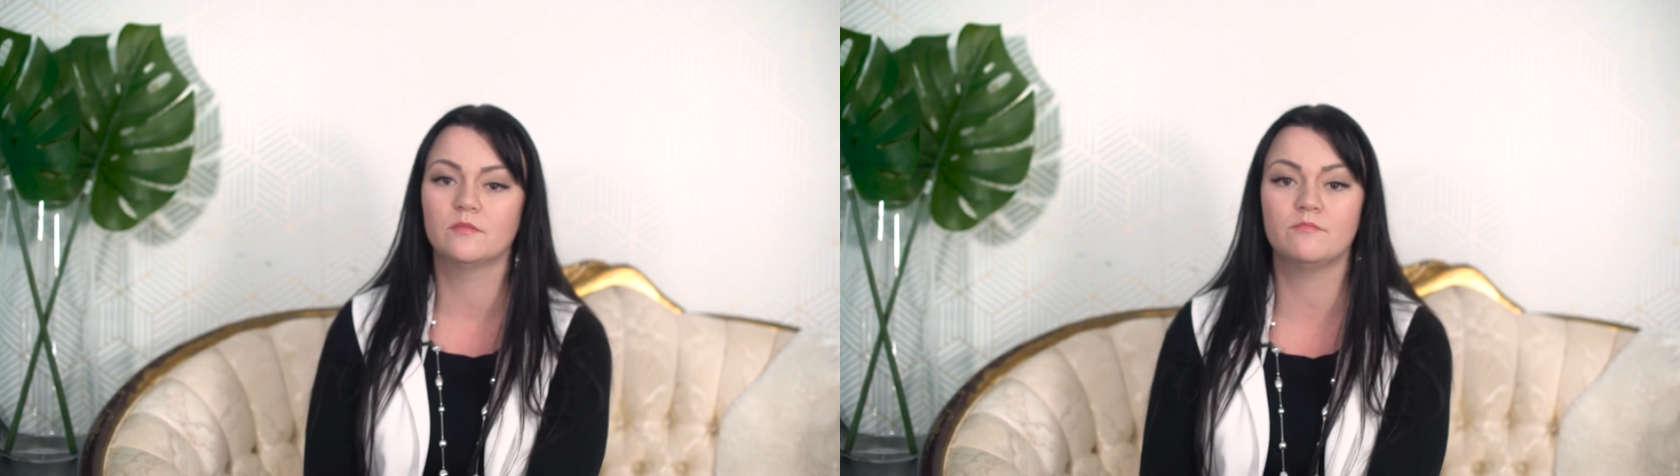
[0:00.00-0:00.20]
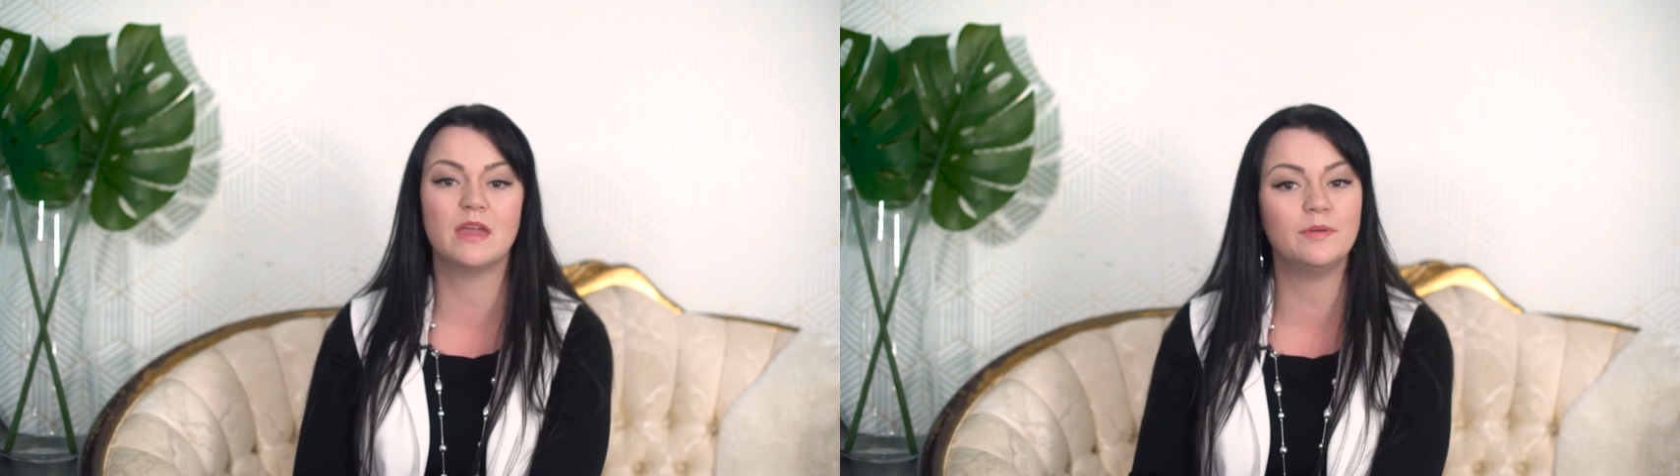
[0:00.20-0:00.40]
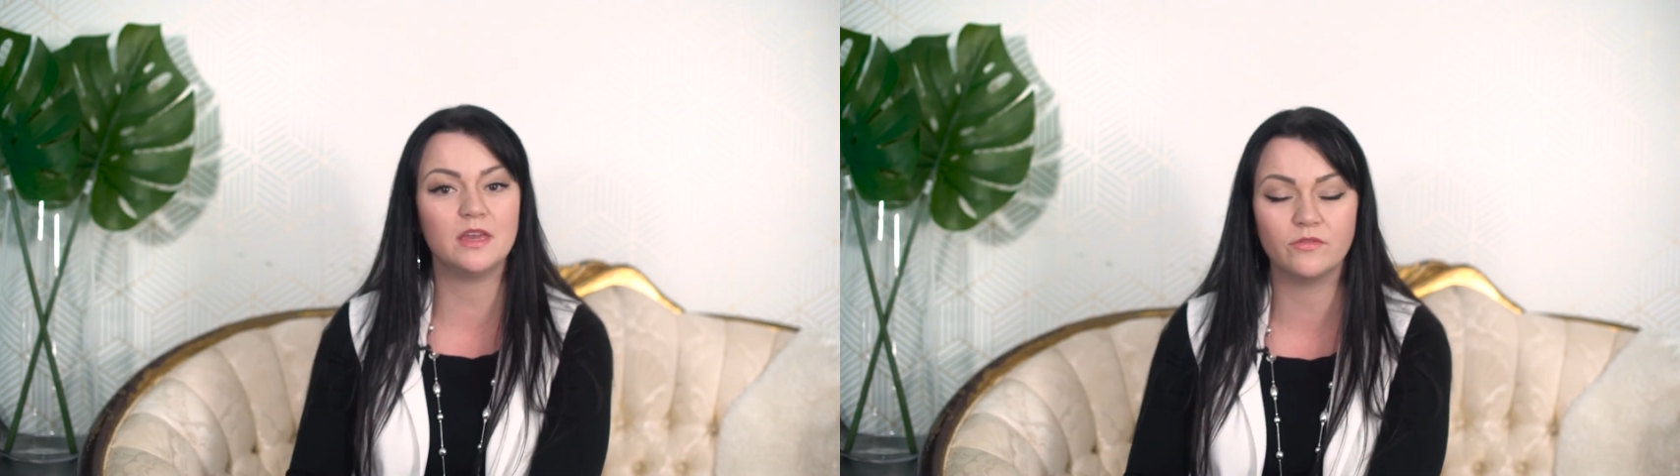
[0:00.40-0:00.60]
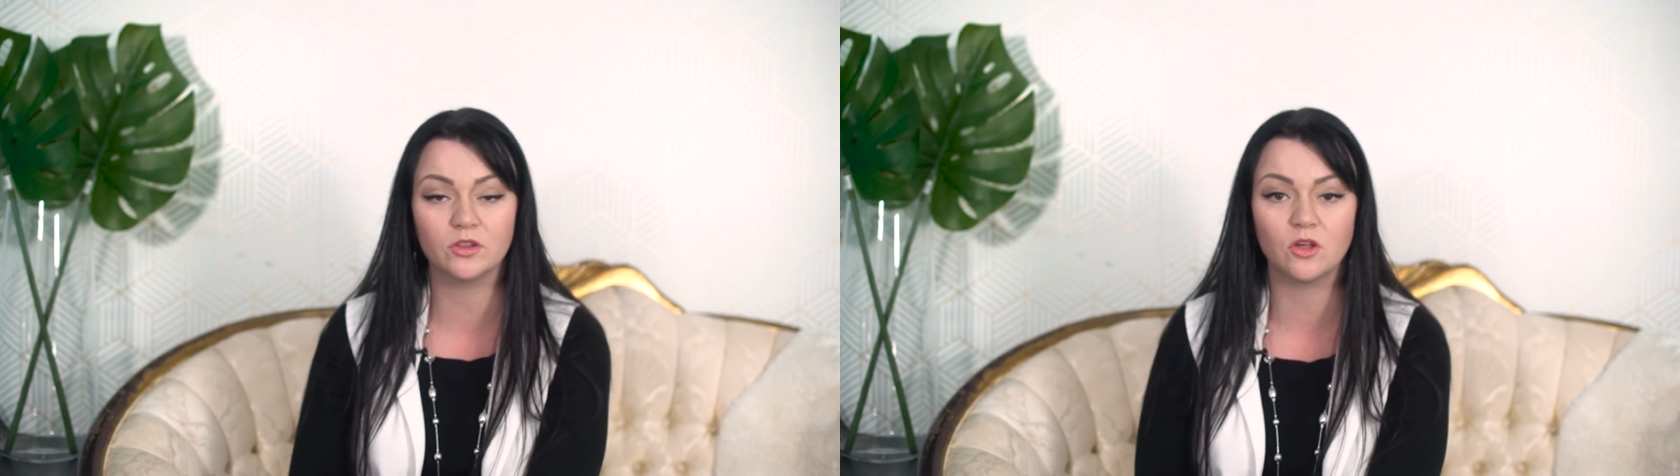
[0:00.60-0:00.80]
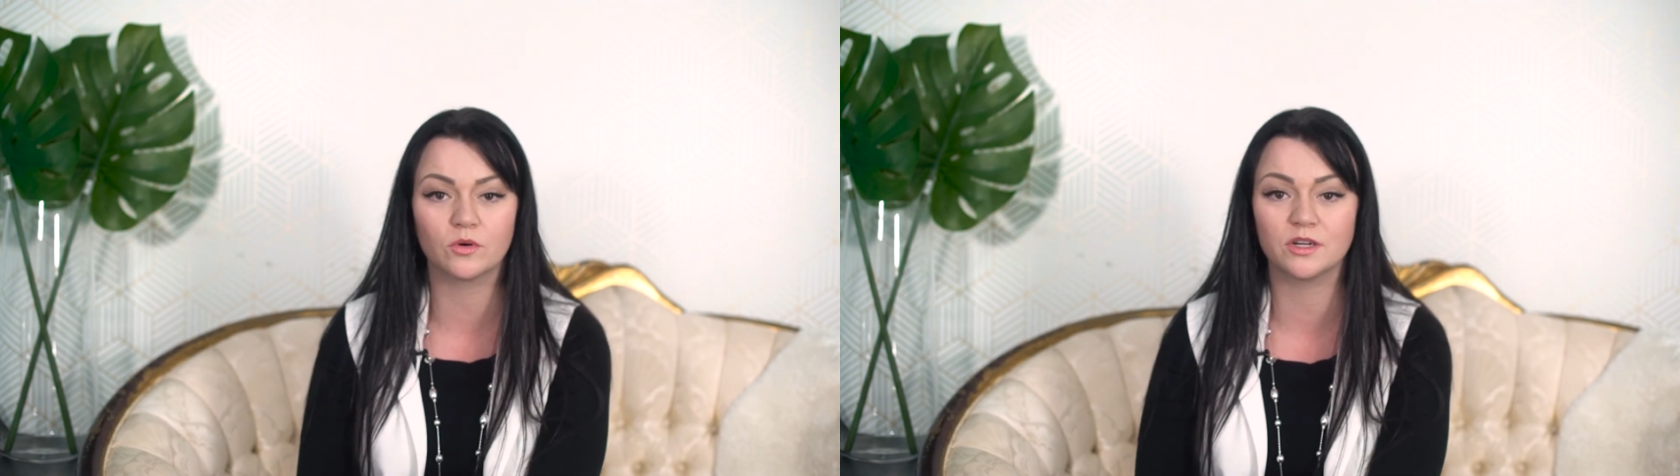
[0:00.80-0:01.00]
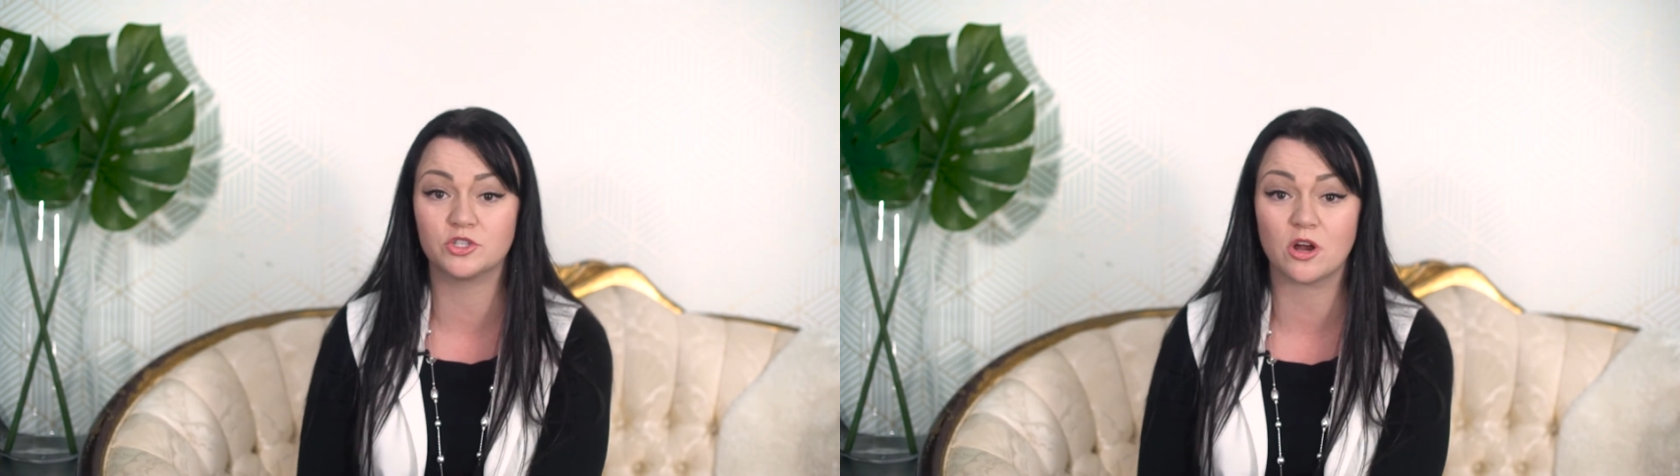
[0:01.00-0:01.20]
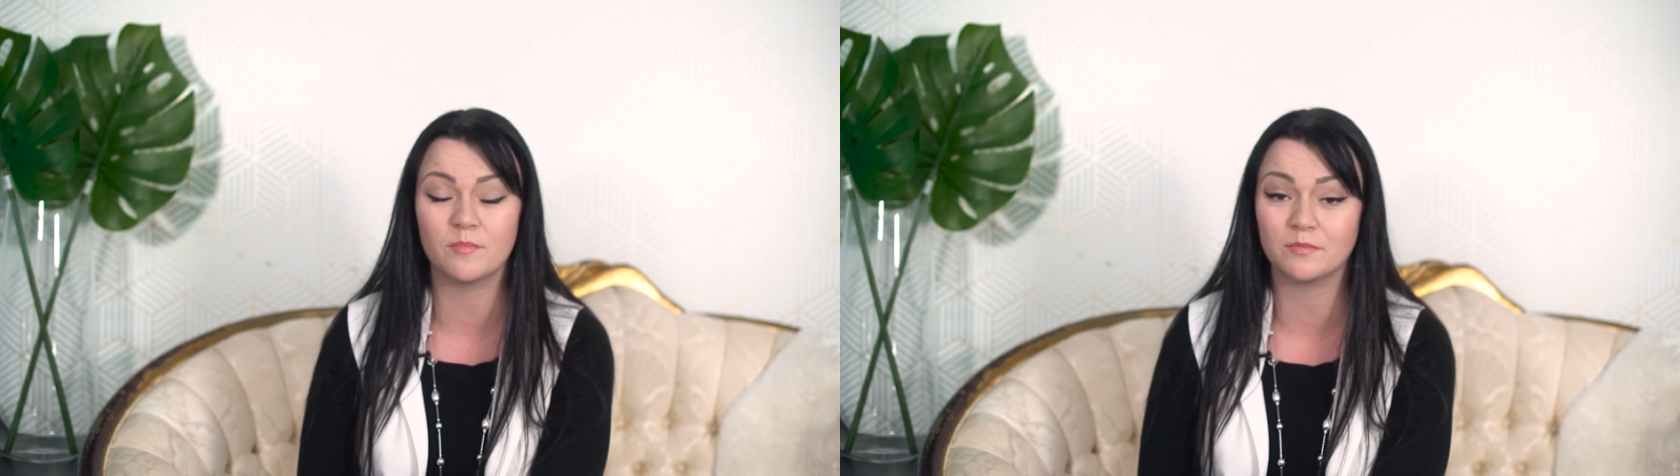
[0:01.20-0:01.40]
maybe even lower to drum